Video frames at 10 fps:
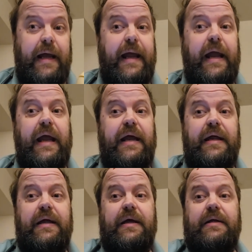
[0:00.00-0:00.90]

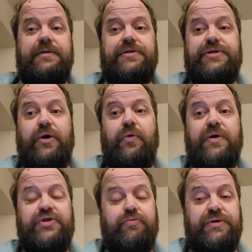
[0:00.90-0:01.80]
And so
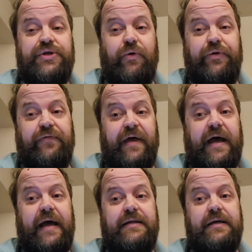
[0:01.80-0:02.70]
as a result of
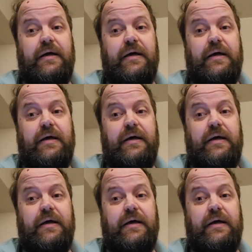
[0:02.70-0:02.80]
that,